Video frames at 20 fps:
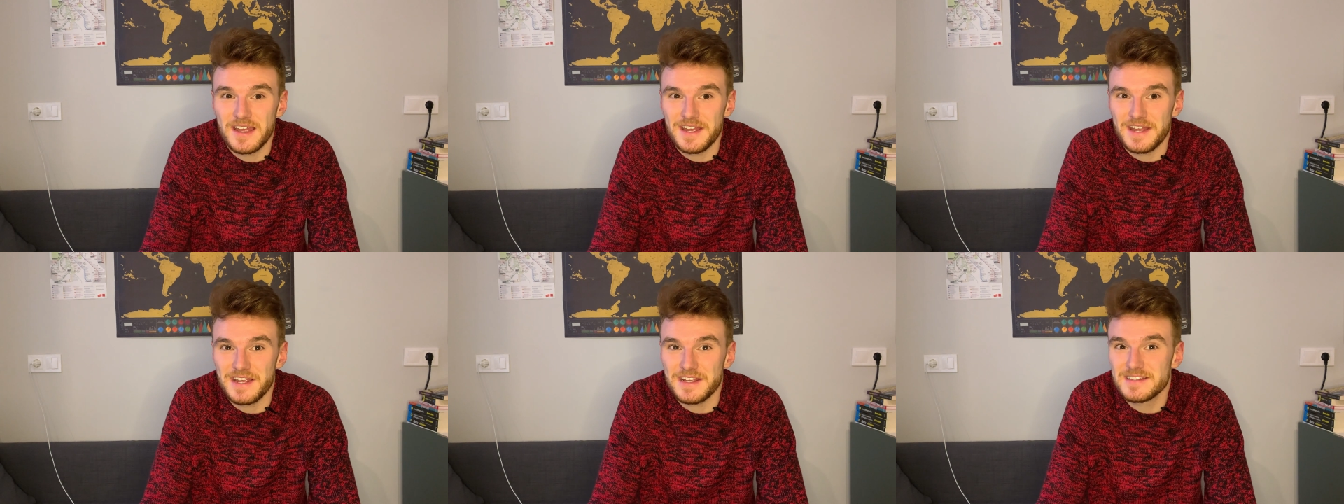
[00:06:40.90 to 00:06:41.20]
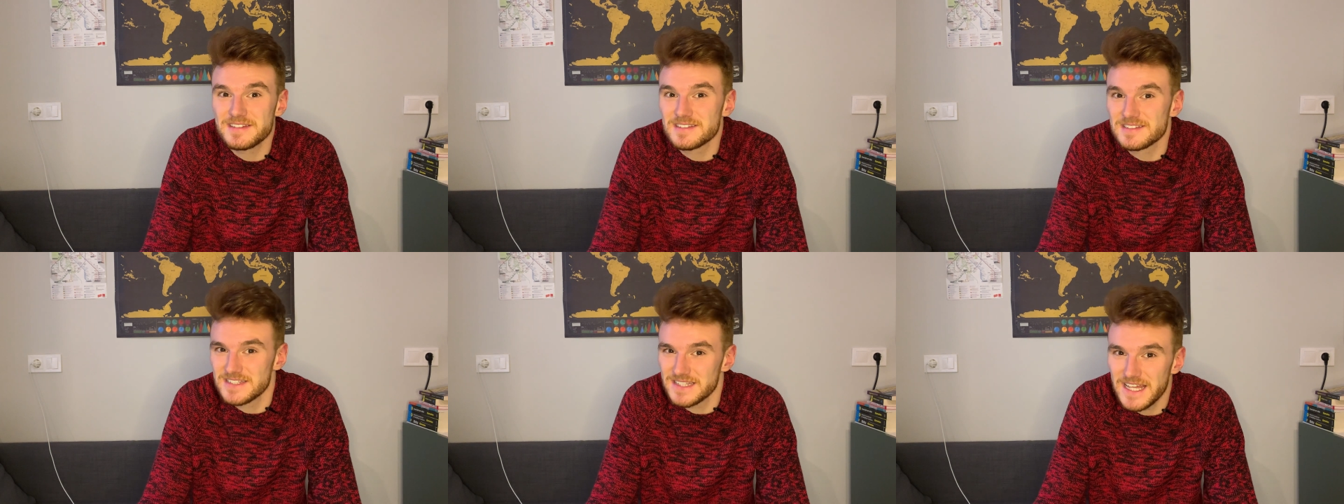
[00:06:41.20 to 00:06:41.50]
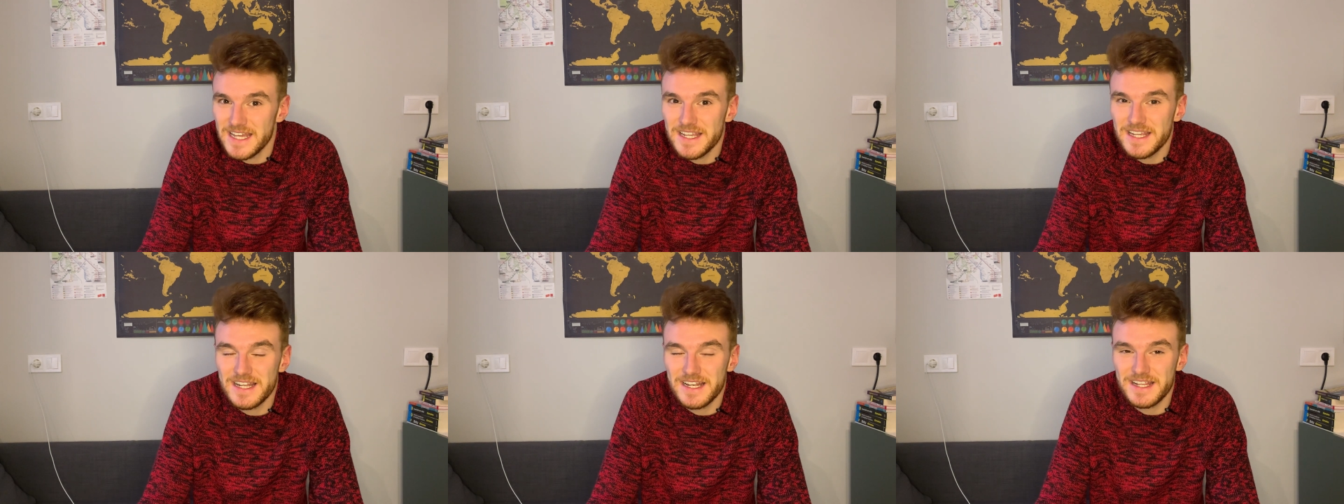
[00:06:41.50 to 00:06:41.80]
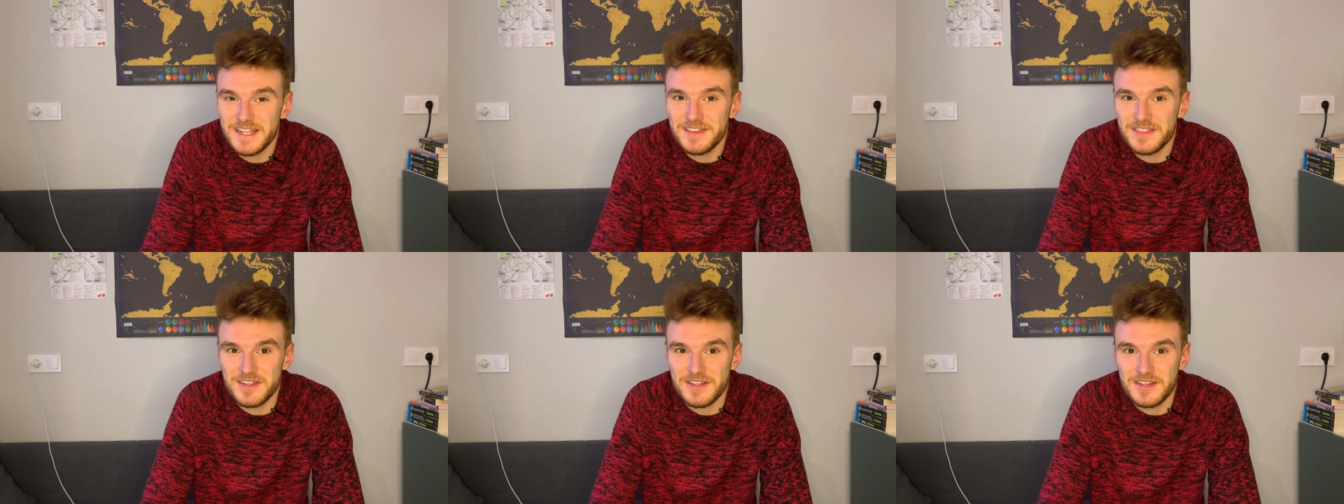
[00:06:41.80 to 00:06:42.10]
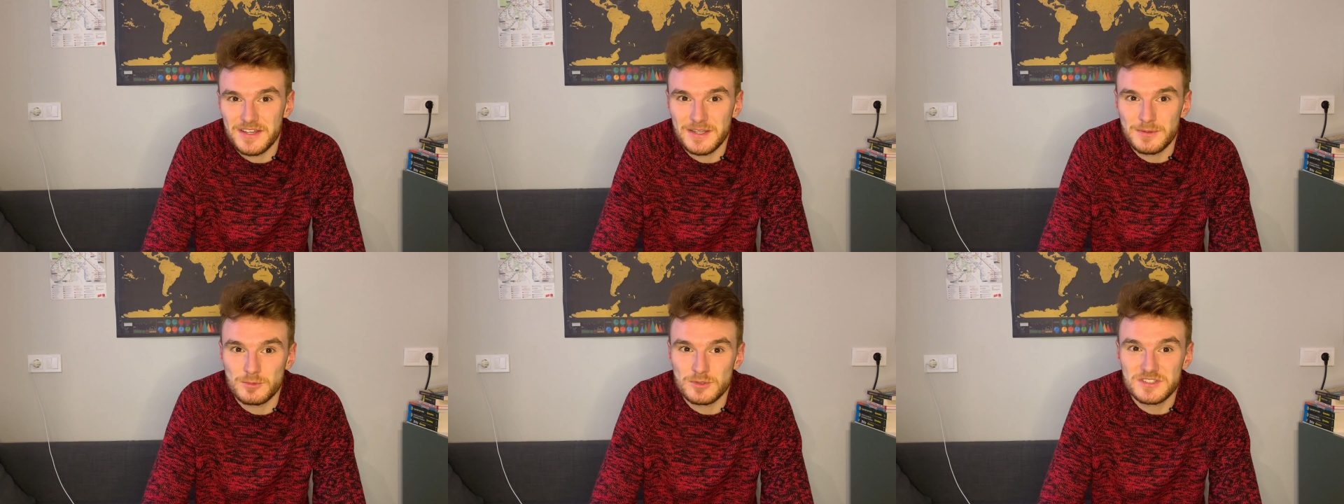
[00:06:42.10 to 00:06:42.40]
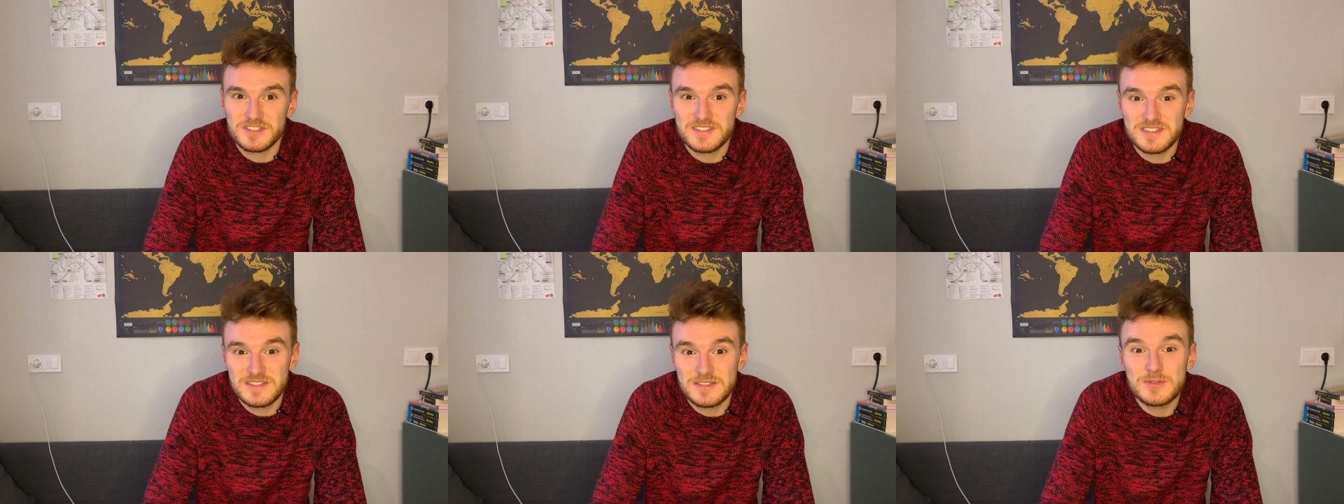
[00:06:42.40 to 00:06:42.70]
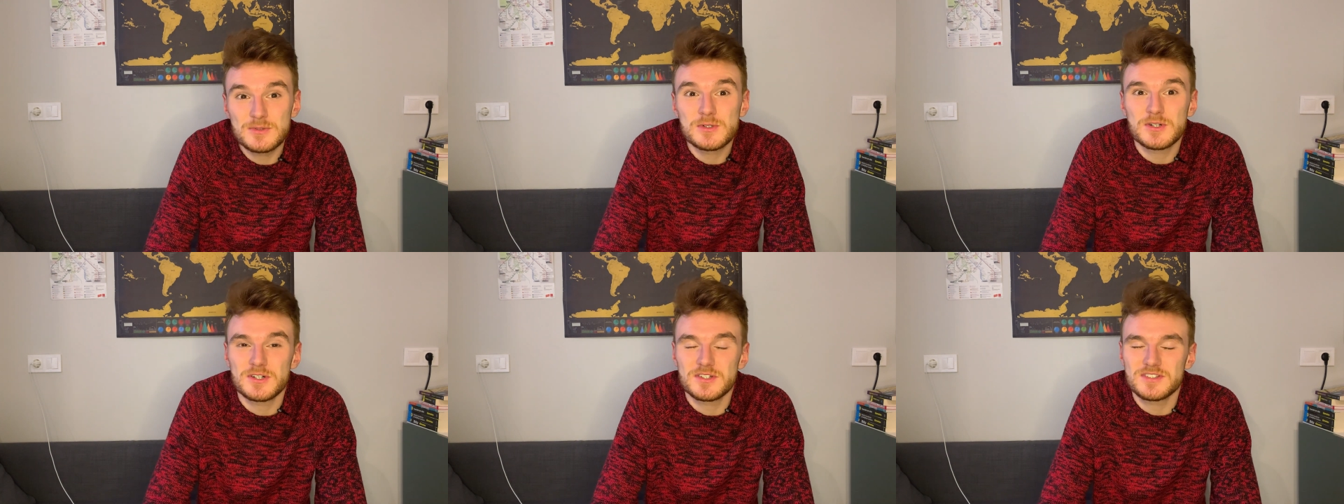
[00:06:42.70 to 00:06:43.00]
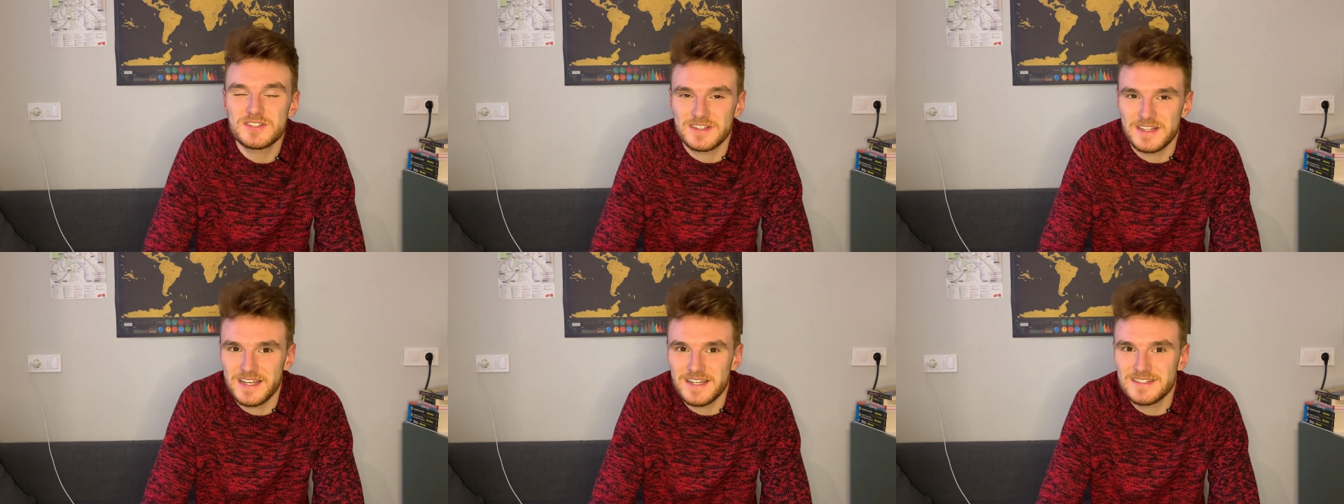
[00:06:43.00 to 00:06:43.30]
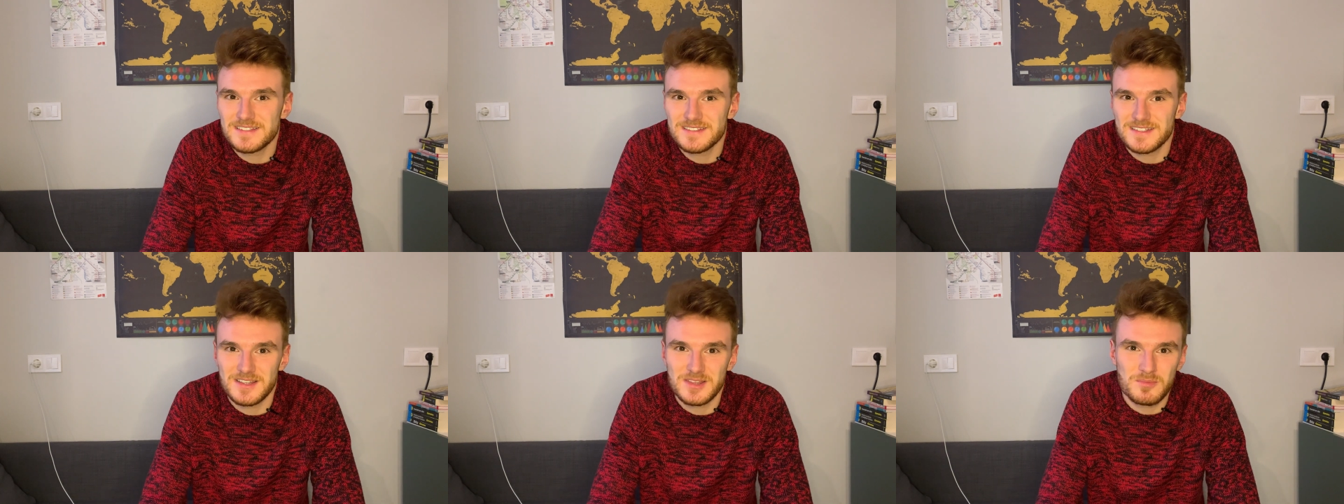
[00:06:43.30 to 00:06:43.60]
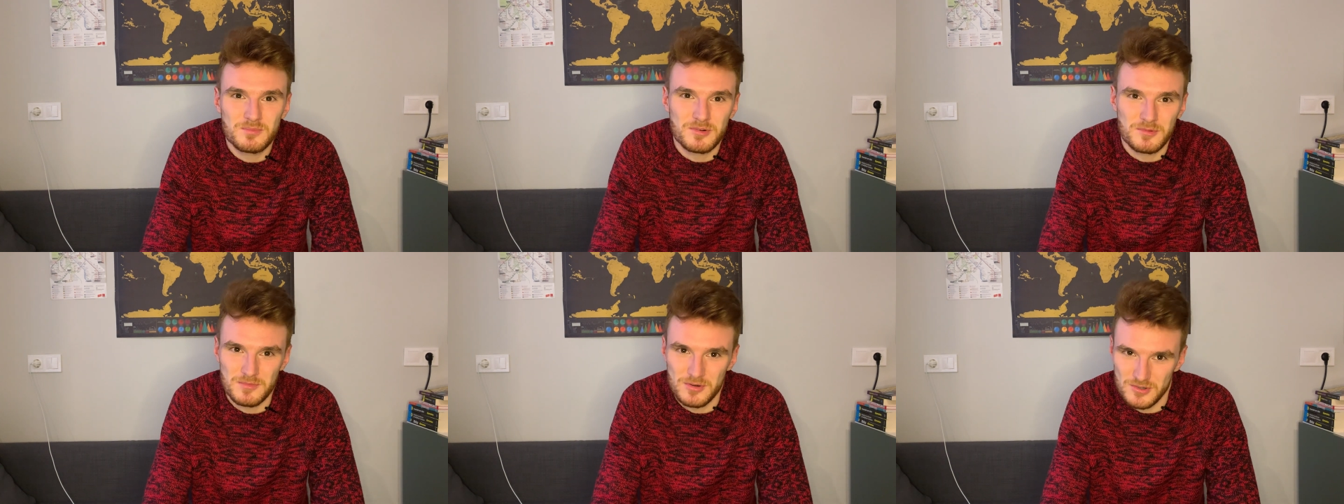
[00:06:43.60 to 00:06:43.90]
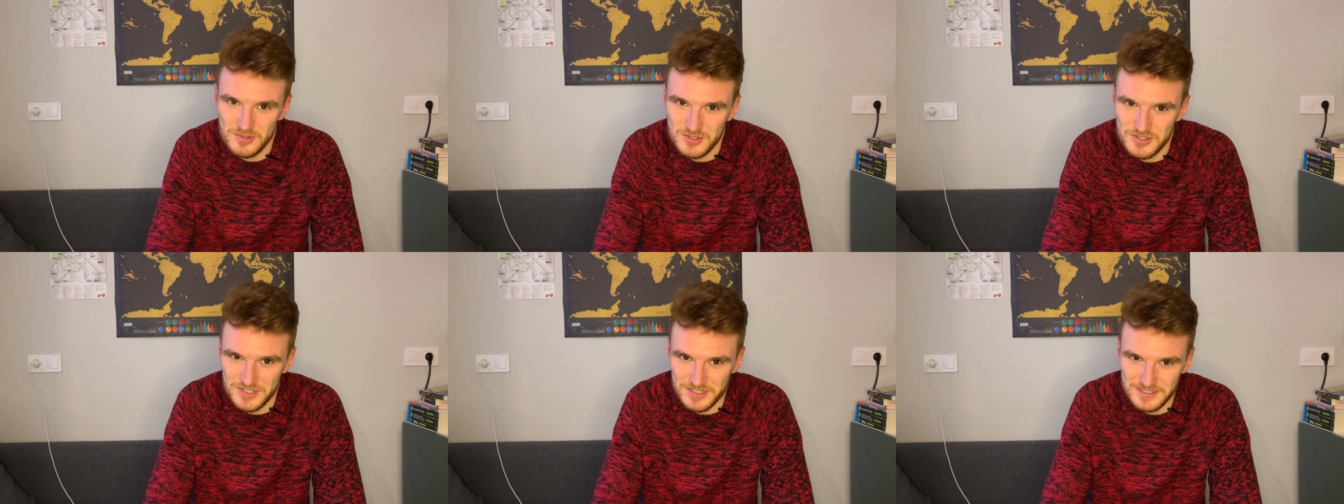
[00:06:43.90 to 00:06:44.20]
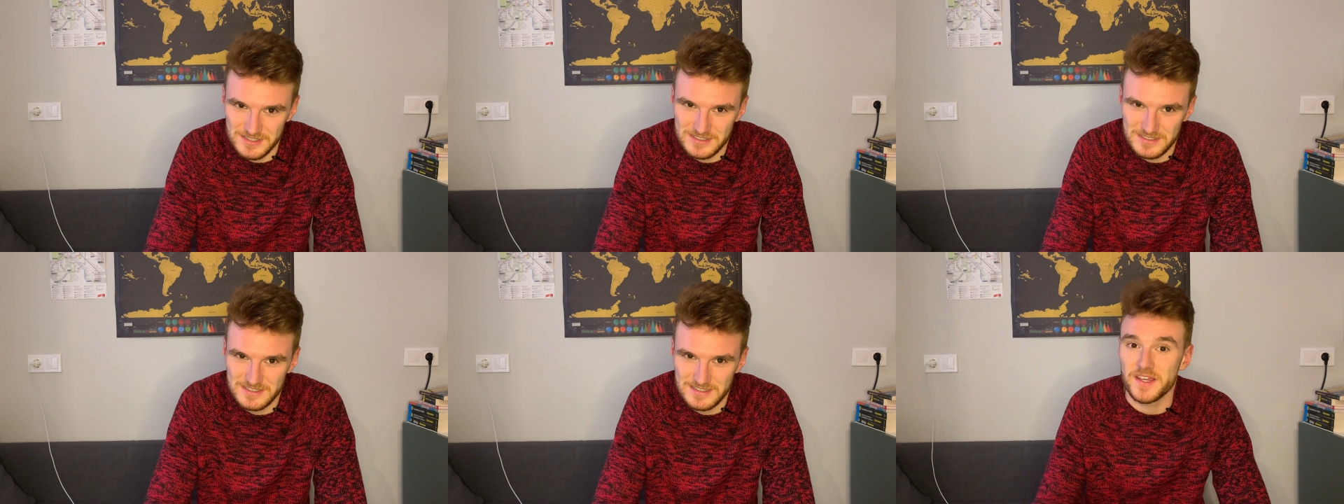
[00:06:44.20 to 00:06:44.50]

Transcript: it's likely that it would still cost less than the promotion.